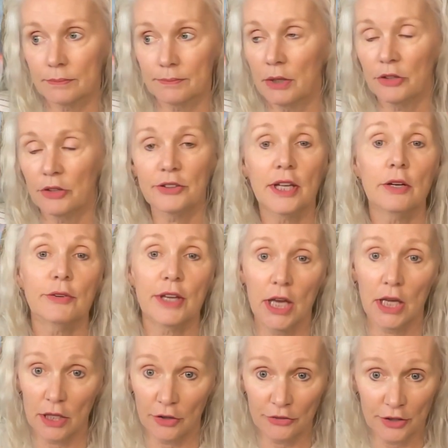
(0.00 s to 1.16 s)
slate of
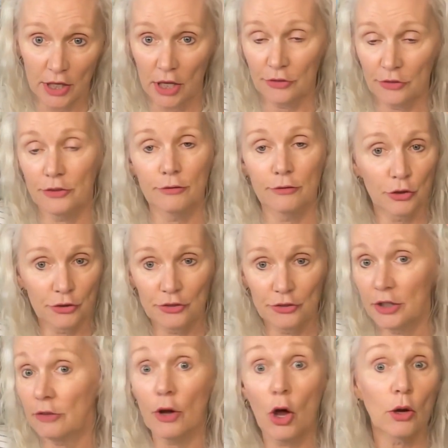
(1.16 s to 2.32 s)
candidates that has
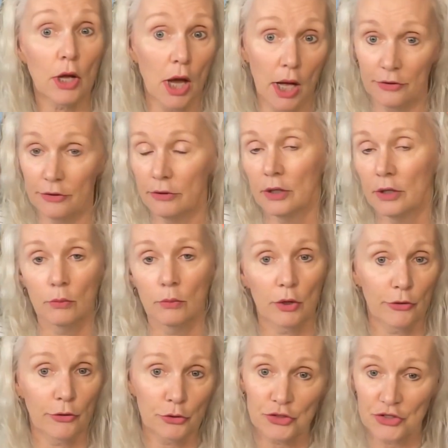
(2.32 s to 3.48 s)
diversity of all kinds,
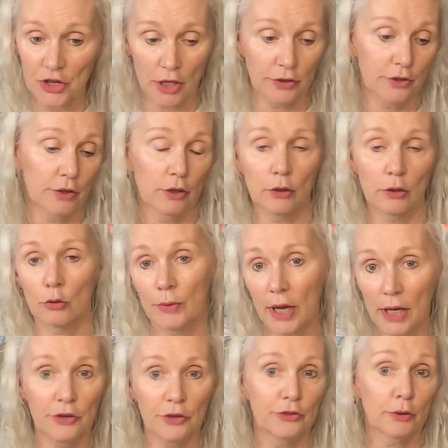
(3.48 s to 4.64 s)
whether it's gender or
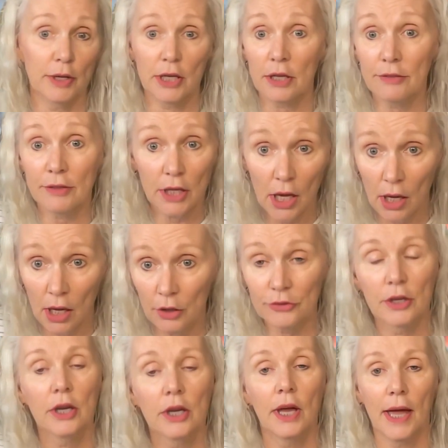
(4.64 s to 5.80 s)
race or anything else.
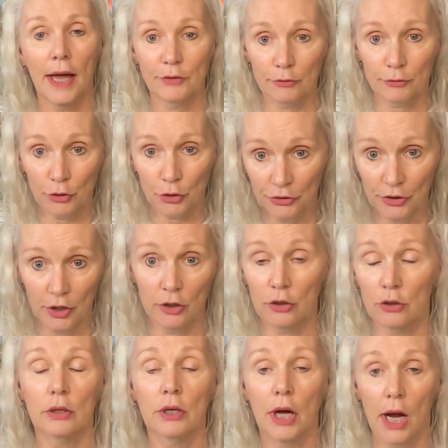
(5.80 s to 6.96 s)
Have diversity on
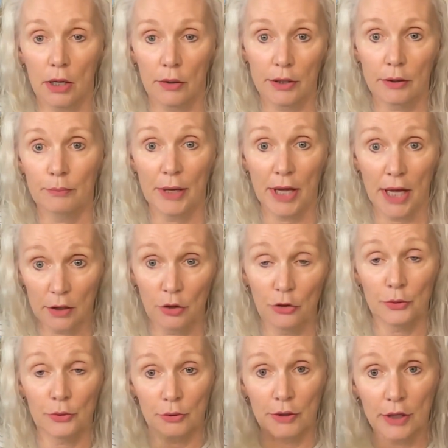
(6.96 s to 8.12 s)
your hiring panels
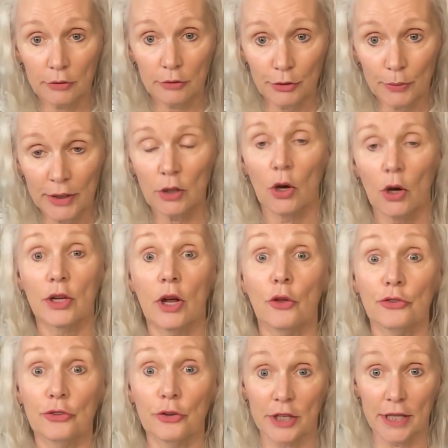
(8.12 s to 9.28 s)
when you're interviewing, and
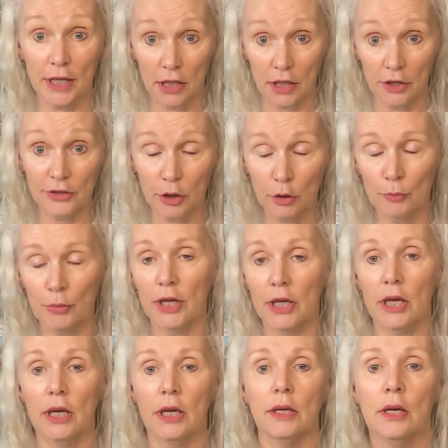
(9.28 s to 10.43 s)
also the candidates that you bring
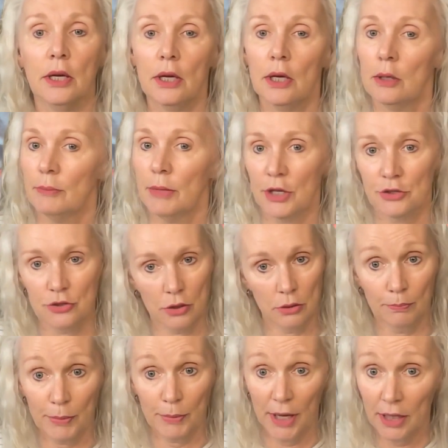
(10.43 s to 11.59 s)
in. Make
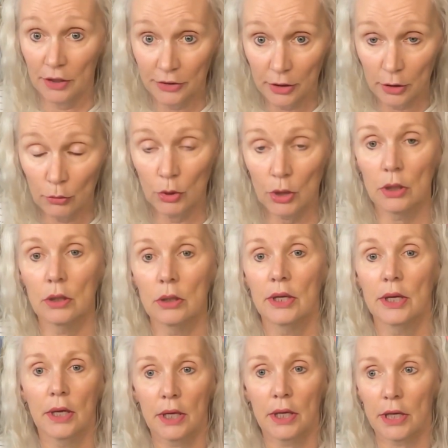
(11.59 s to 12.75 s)
sure pay is equal.
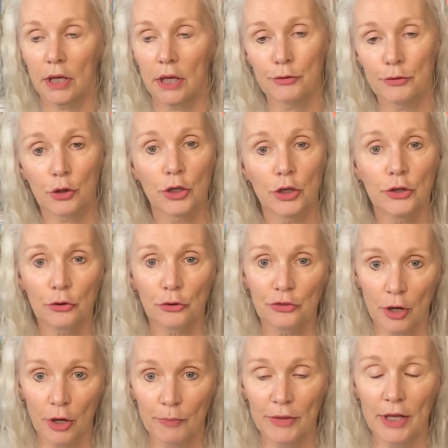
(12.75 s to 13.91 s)
If you're going to do
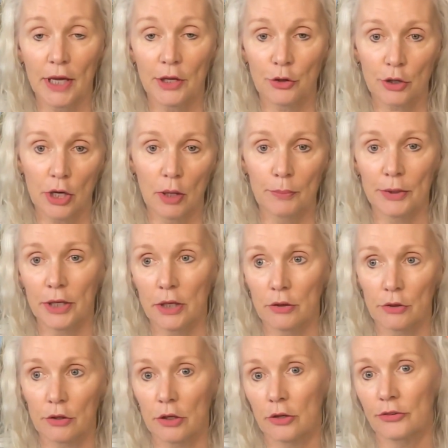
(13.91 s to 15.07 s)
something at your company and
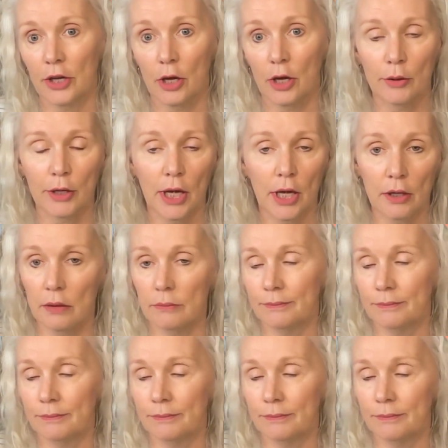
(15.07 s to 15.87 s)
you're going to say, okay,